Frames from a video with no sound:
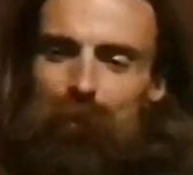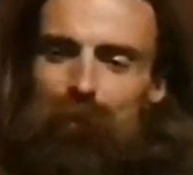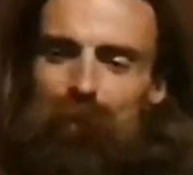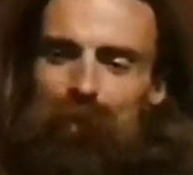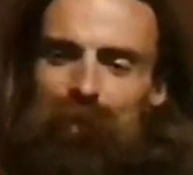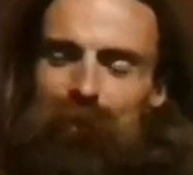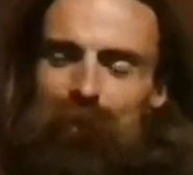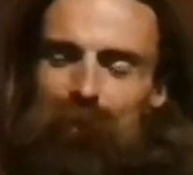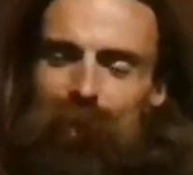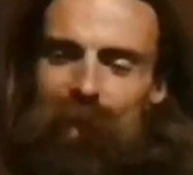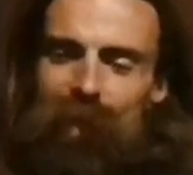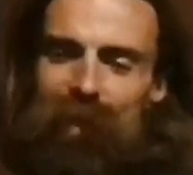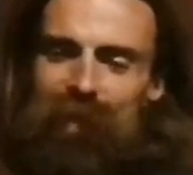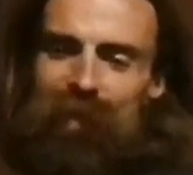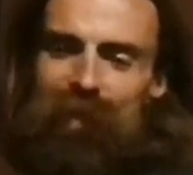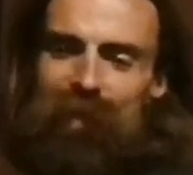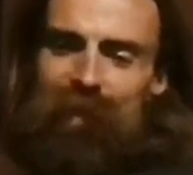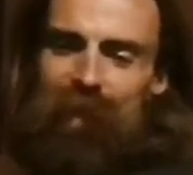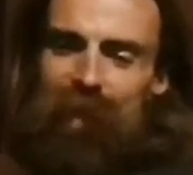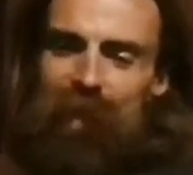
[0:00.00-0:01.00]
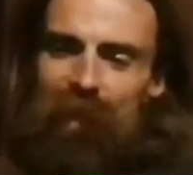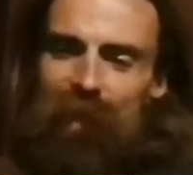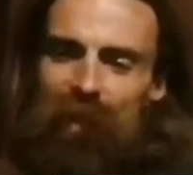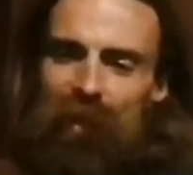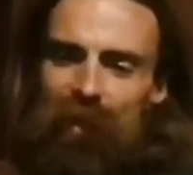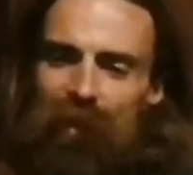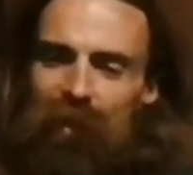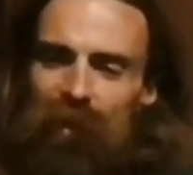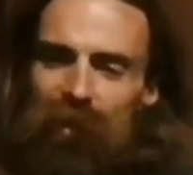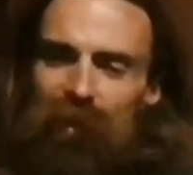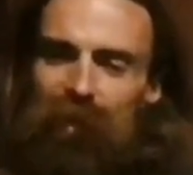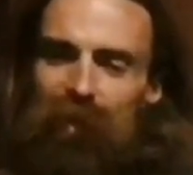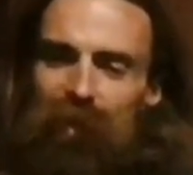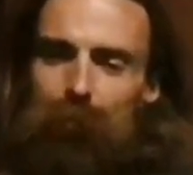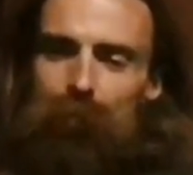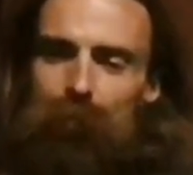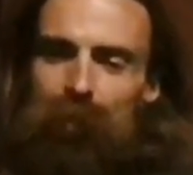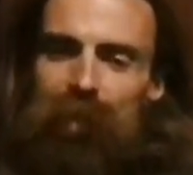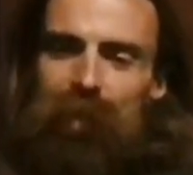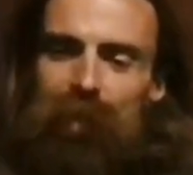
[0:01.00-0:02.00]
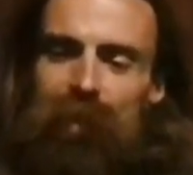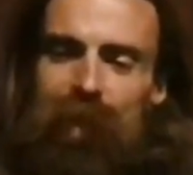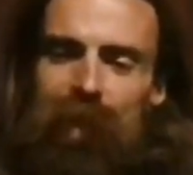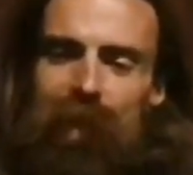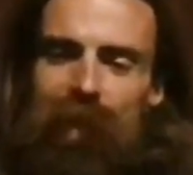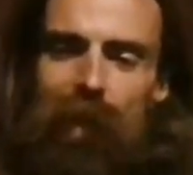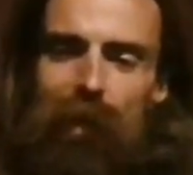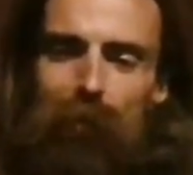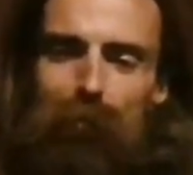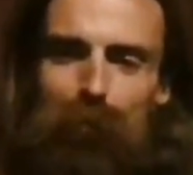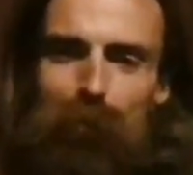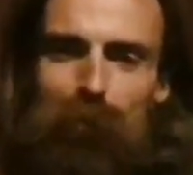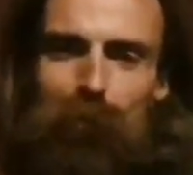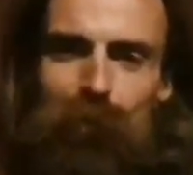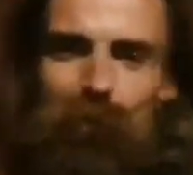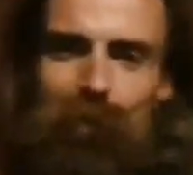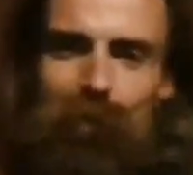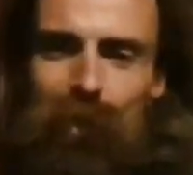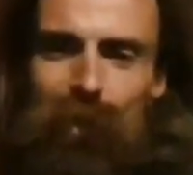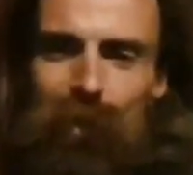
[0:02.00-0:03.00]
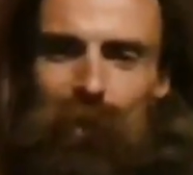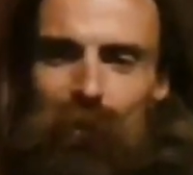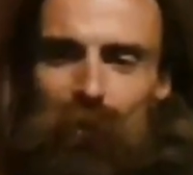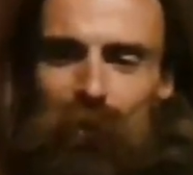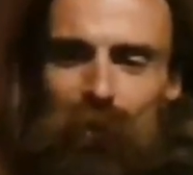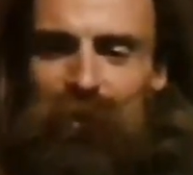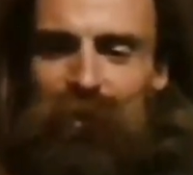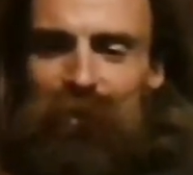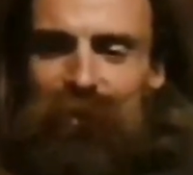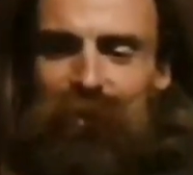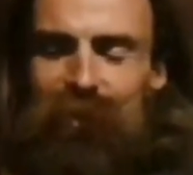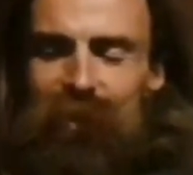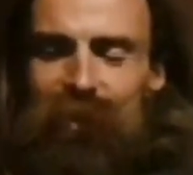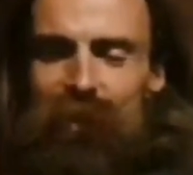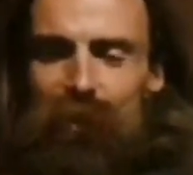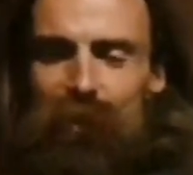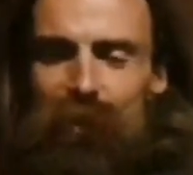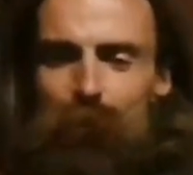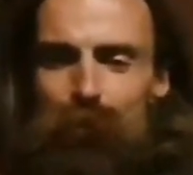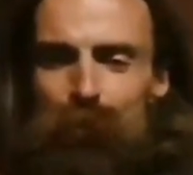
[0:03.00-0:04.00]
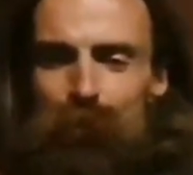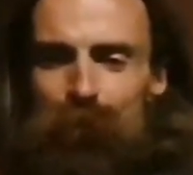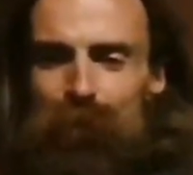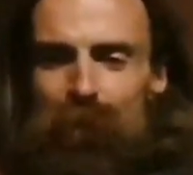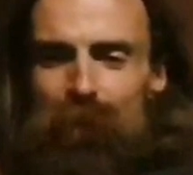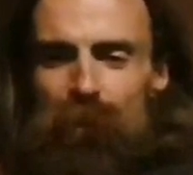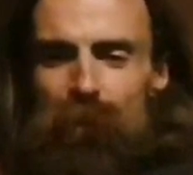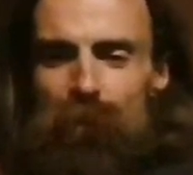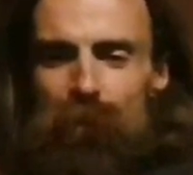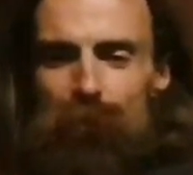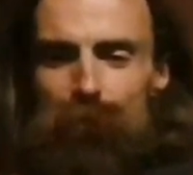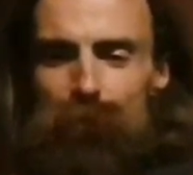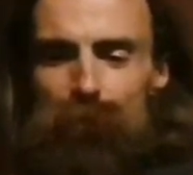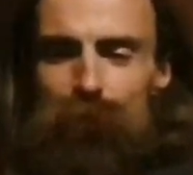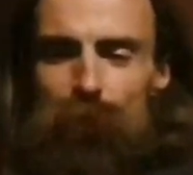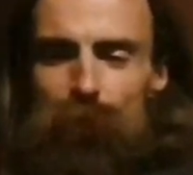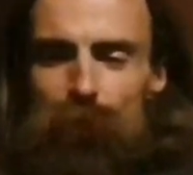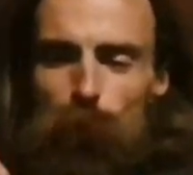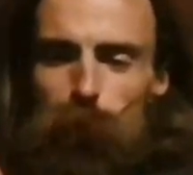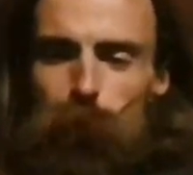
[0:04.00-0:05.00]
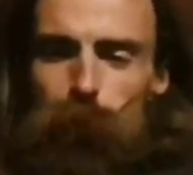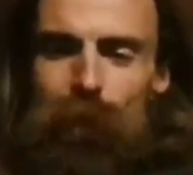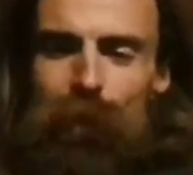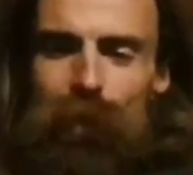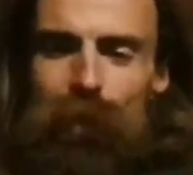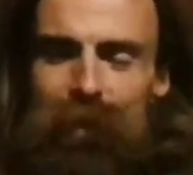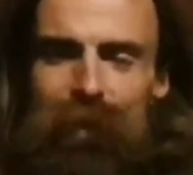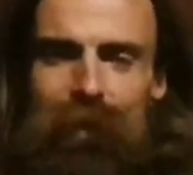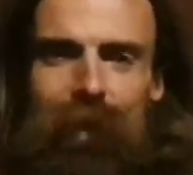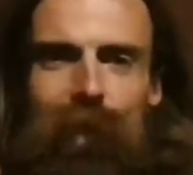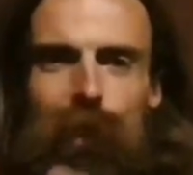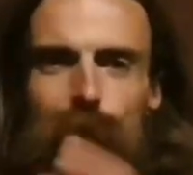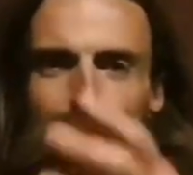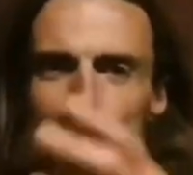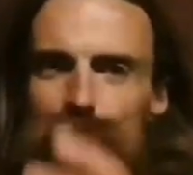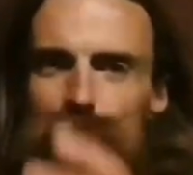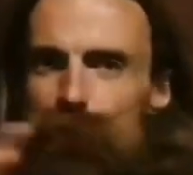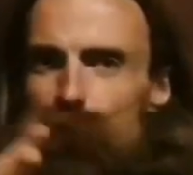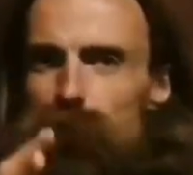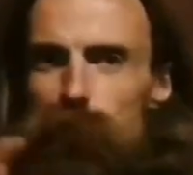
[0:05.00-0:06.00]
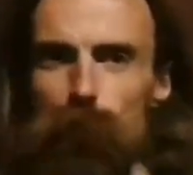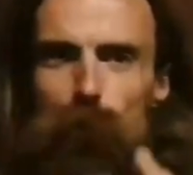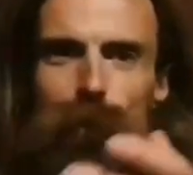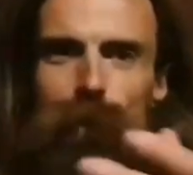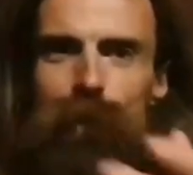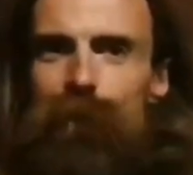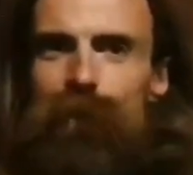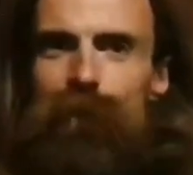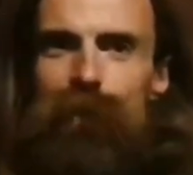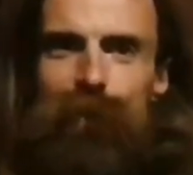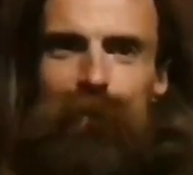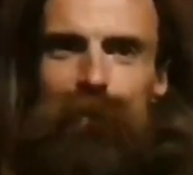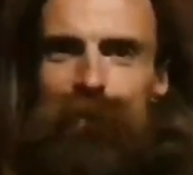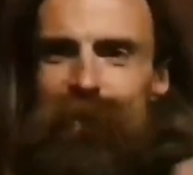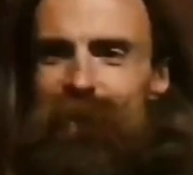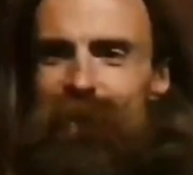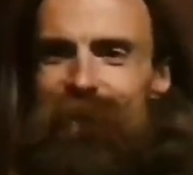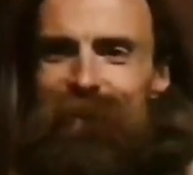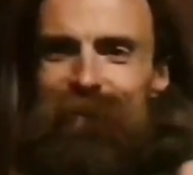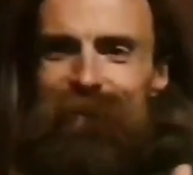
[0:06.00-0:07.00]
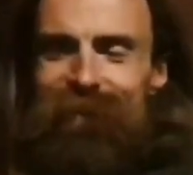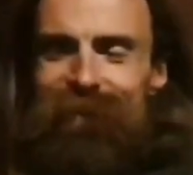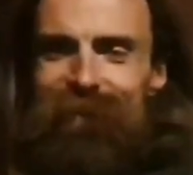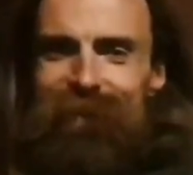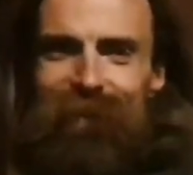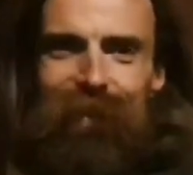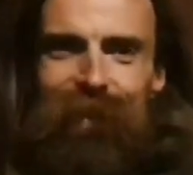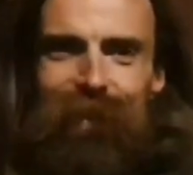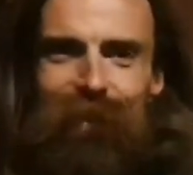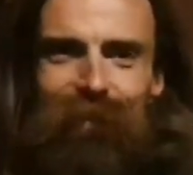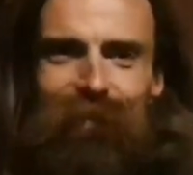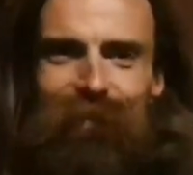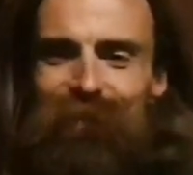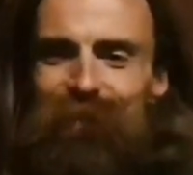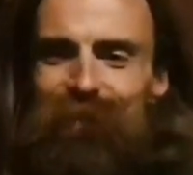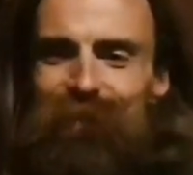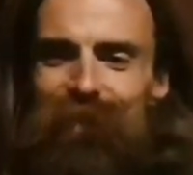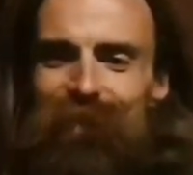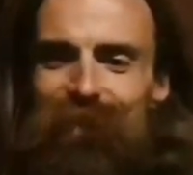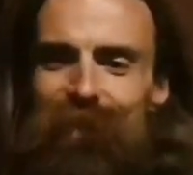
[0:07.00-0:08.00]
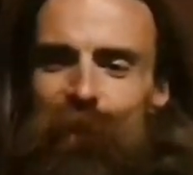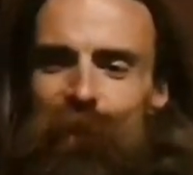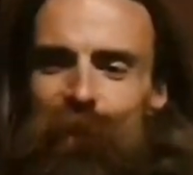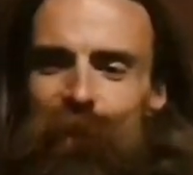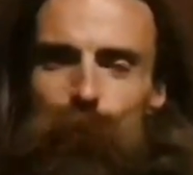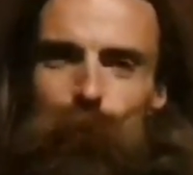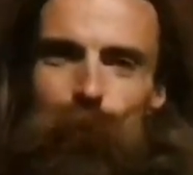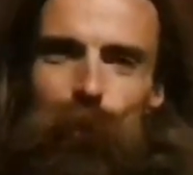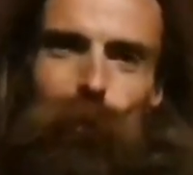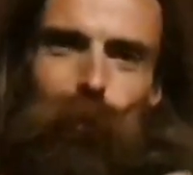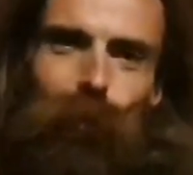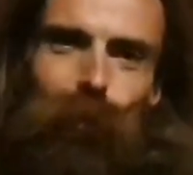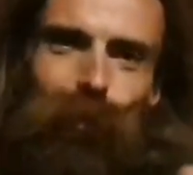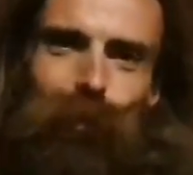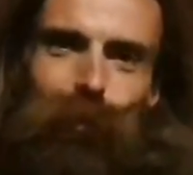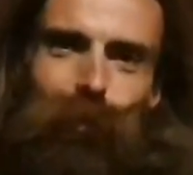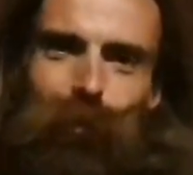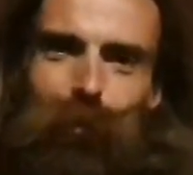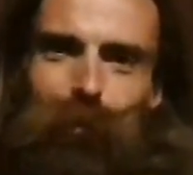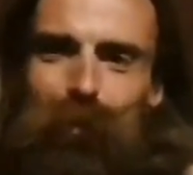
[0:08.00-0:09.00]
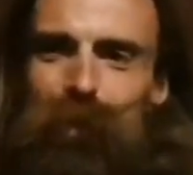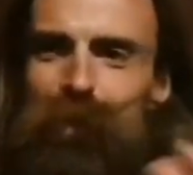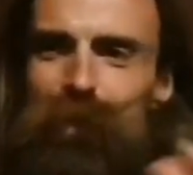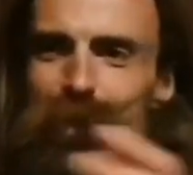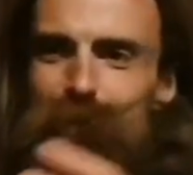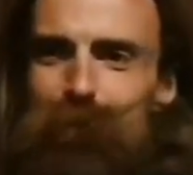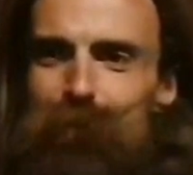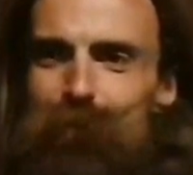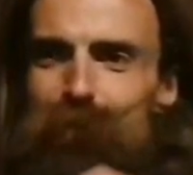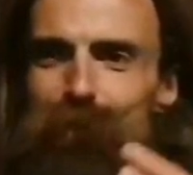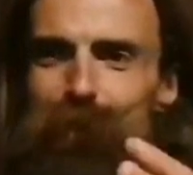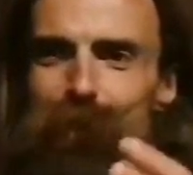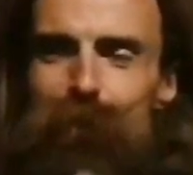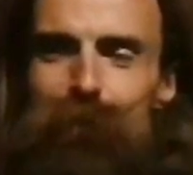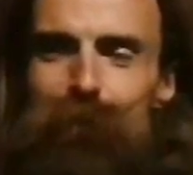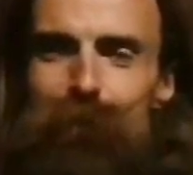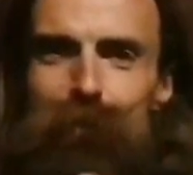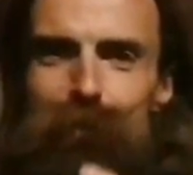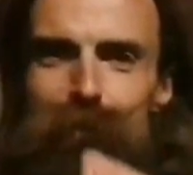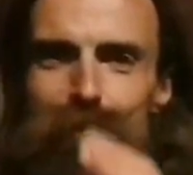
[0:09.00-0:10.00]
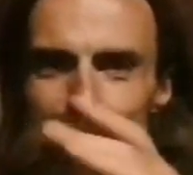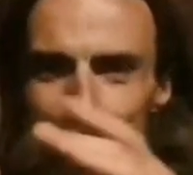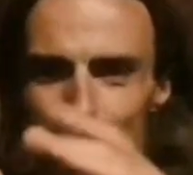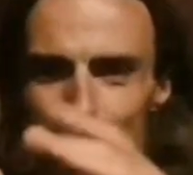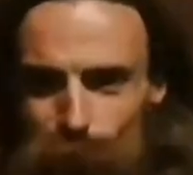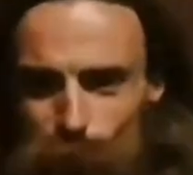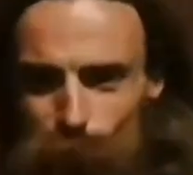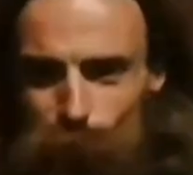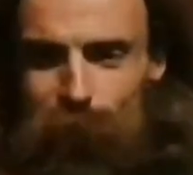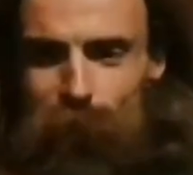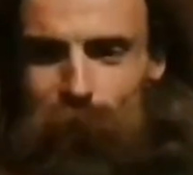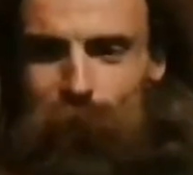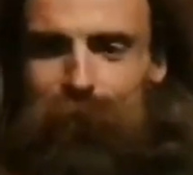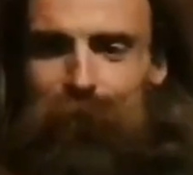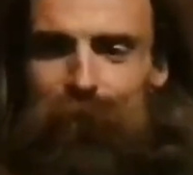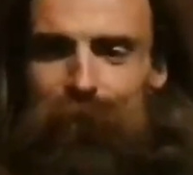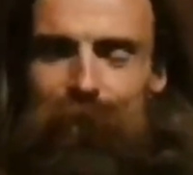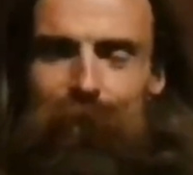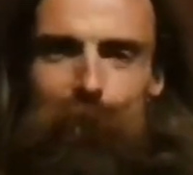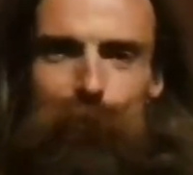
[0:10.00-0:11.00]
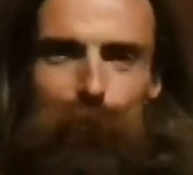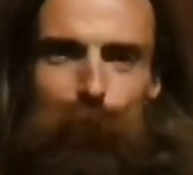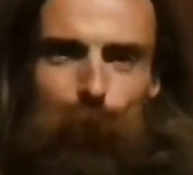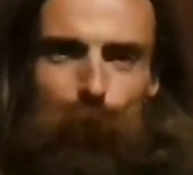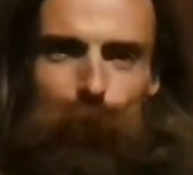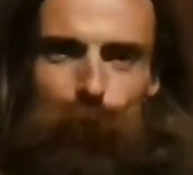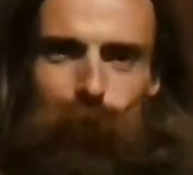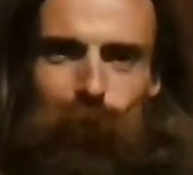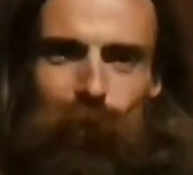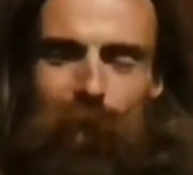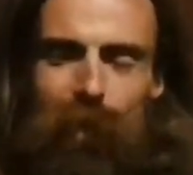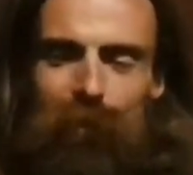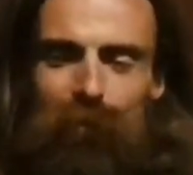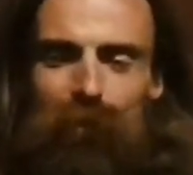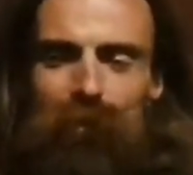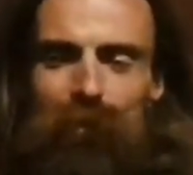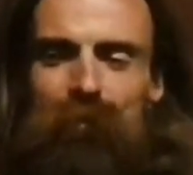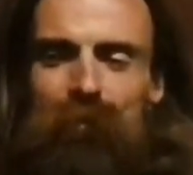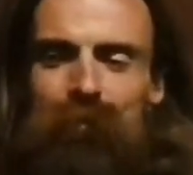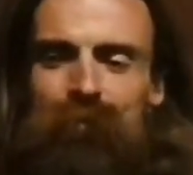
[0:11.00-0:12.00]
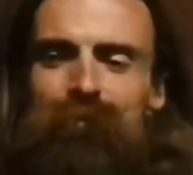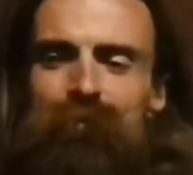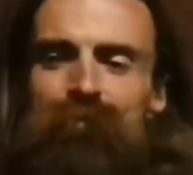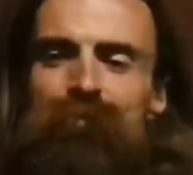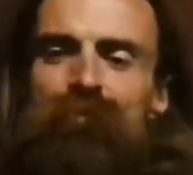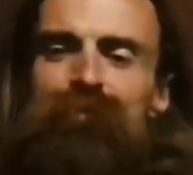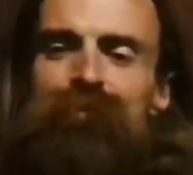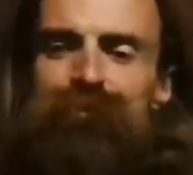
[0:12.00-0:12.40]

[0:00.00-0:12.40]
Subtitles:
would be the crust, and then all of the meat of that apple is, number one, it's liquid, it's fluid. It could, in the real world, it would be, seeking for its own level,